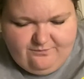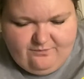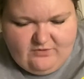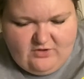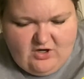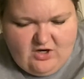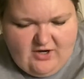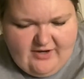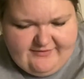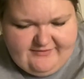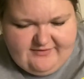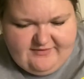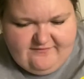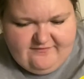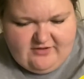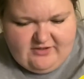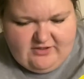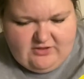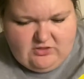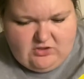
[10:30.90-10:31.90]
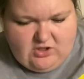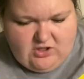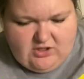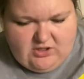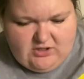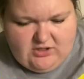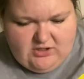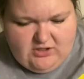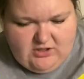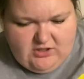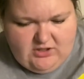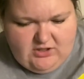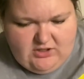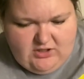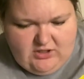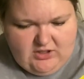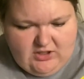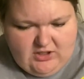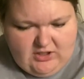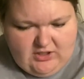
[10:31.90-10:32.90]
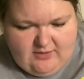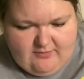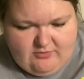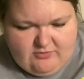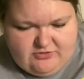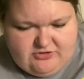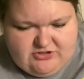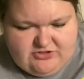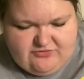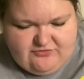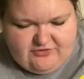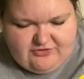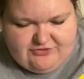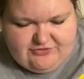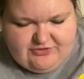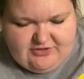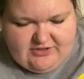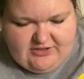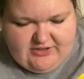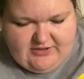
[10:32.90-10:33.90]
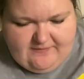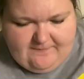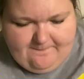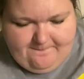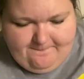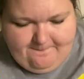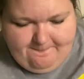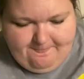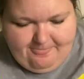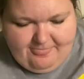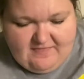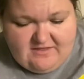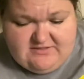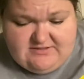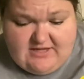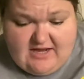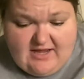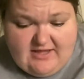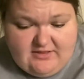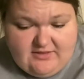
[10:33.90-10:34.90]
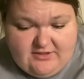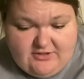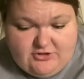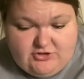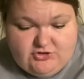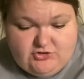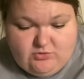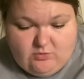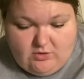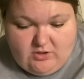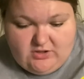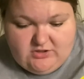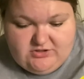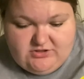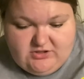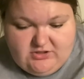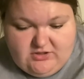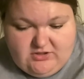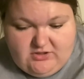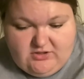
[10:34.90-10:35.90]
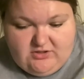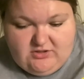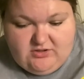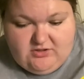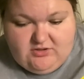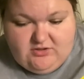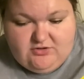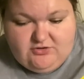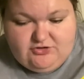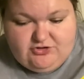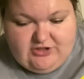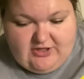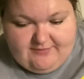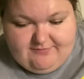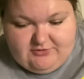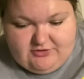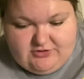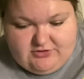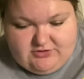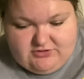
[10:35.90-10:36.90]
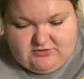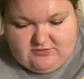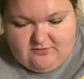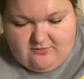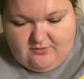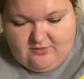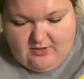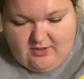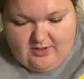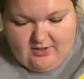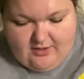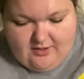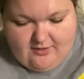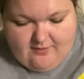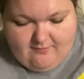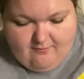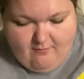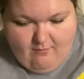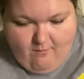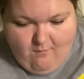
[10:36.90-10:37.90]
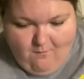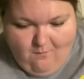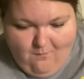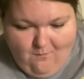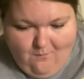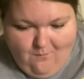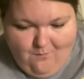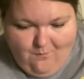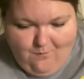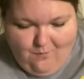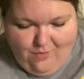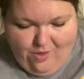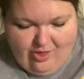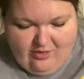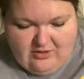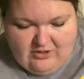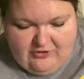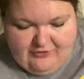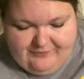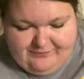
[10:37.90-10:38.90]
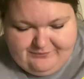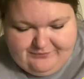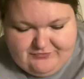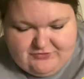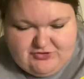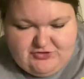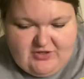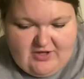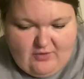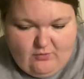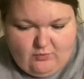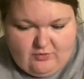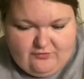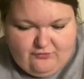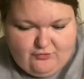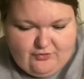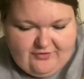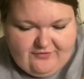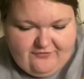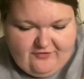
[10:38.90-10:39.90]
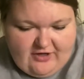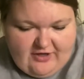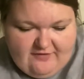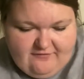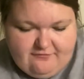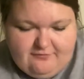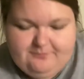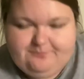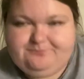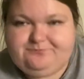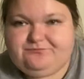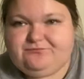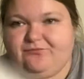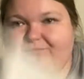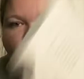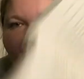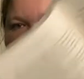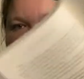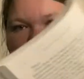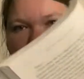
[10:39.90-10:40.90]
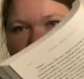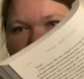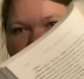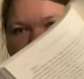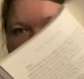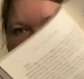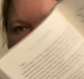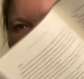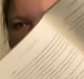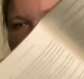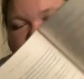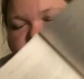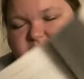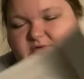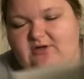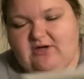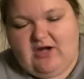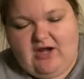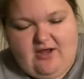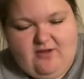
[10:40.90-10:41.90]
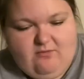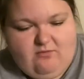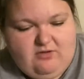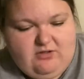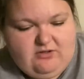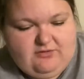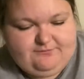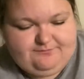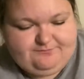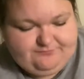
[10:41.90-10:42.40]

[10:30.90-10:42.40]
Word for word: are oddly very long um, which is frustrating because I like short chapters. Um, so yeah, 145 is where I will